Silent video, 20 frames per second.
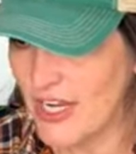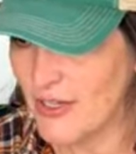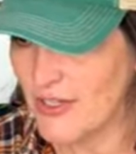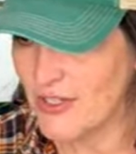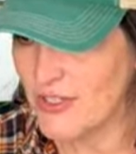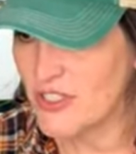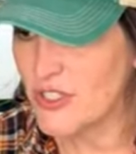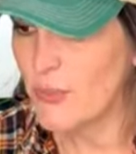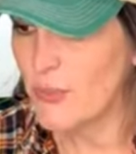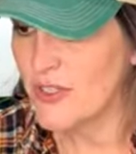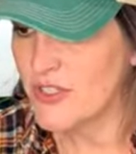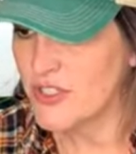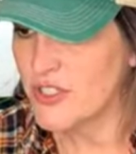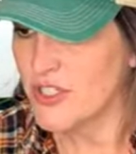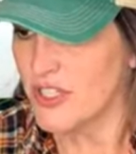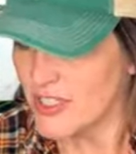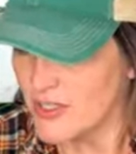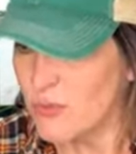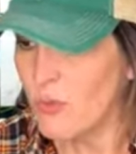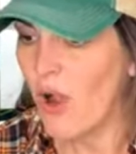I was
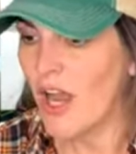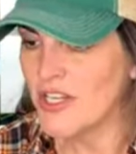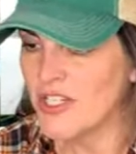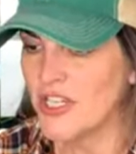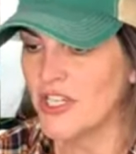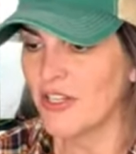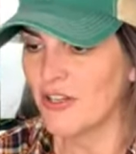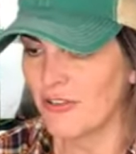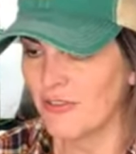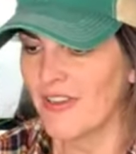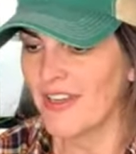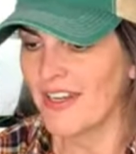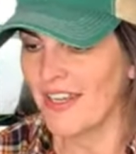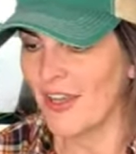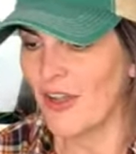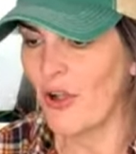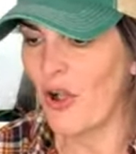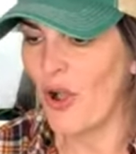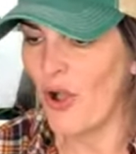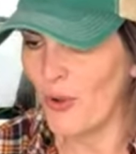just watching your
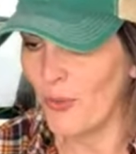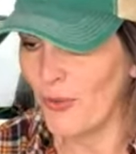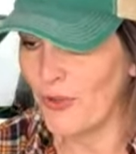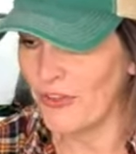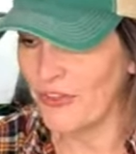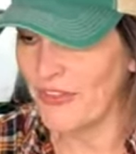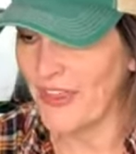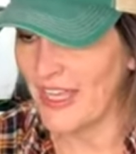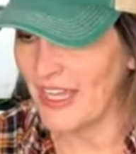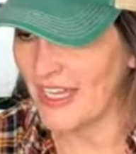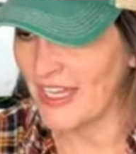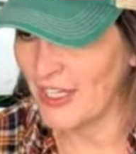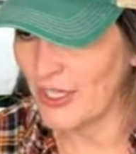video. Oh well, thank